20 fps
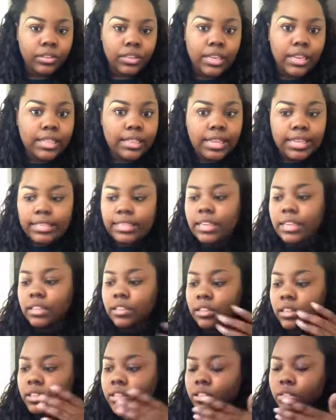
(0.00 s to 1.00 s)
And that's it.
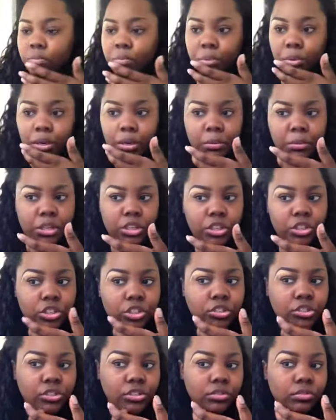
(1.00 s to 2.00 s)
That's pretty
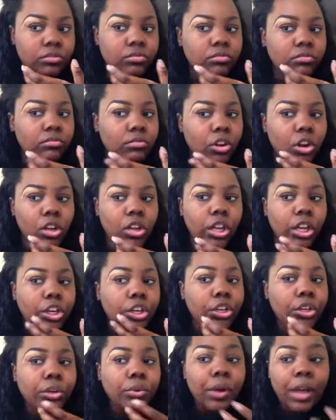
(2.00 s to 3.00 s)
much all I
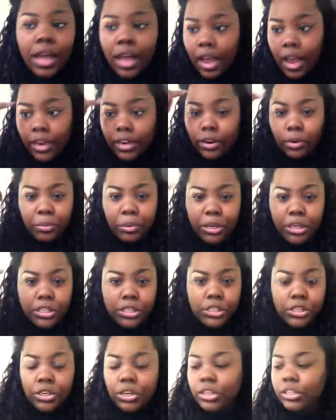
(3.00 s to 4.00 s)
do. I don't put
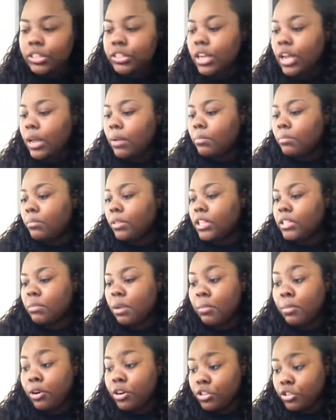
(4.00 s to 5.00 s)
concealer on the top. That's
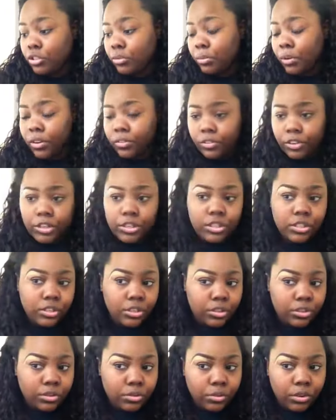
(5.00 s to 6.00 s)
my personal preference.
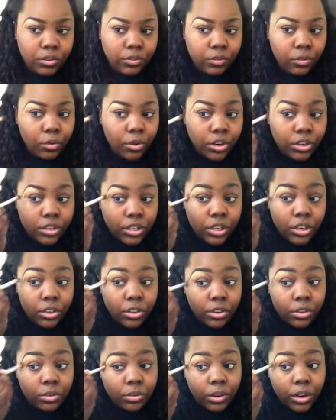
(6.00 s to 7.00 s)
You, of course, can
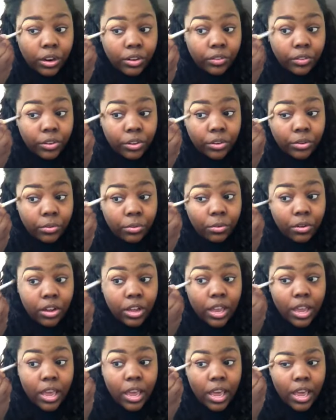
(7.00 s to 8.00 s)
do whatever you
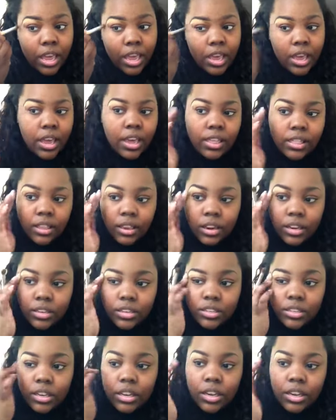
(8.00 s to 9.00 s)
want. And then I
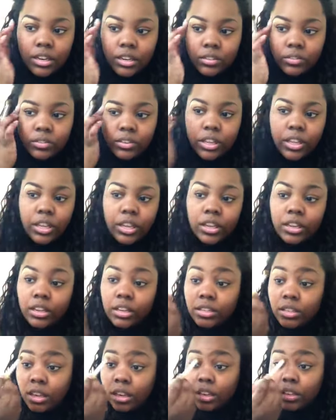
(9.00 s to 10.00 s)
just kind of like
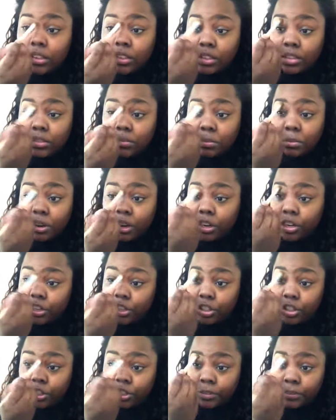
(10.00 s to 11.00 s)
take this
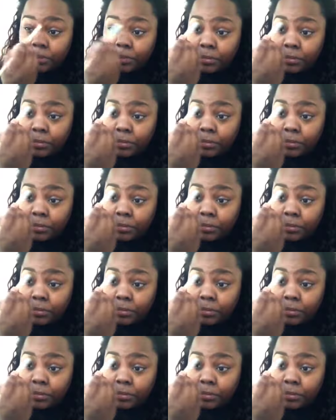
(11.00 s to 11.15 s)
brush,